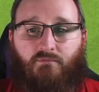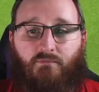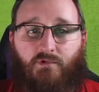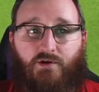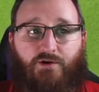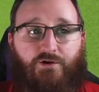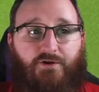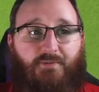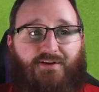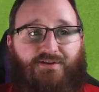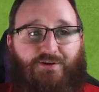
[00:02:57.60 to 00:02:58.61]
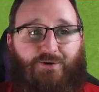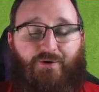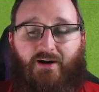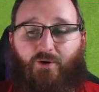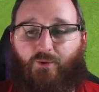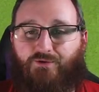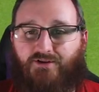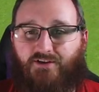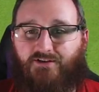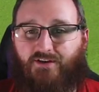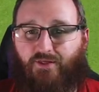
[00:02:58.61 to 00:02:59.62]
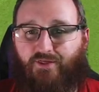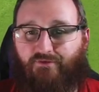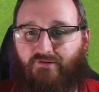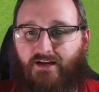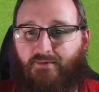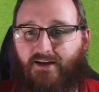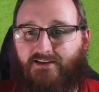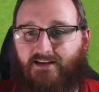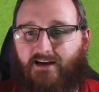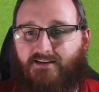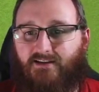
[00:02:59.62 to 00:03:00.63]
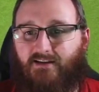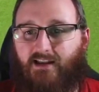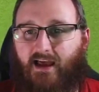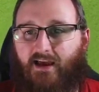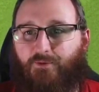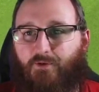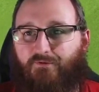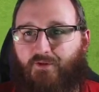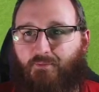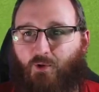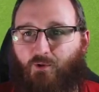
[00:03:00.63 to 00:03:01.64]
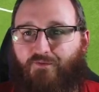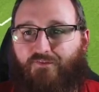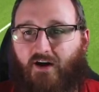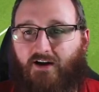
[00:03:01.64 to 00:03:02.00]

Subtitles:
Could it be 2-0 just 3 minutes later? Laird with the ball, finds